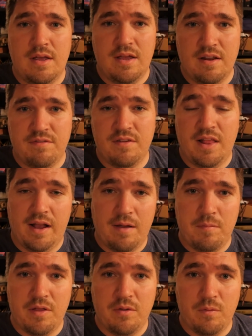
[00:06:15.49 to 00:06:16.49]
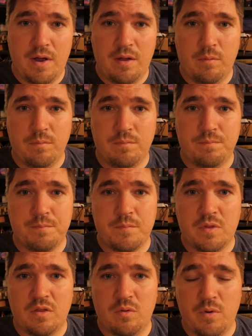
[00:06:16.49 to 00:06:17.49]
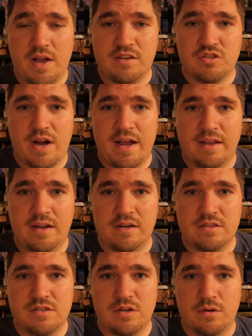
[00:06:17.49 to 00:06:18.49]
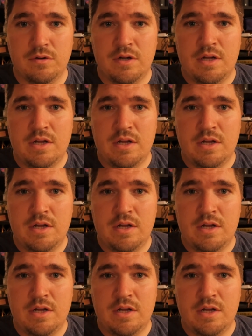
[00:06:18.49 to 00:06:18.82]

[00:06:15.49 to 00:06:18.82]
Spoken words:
and I feel like I'm on the right track here, so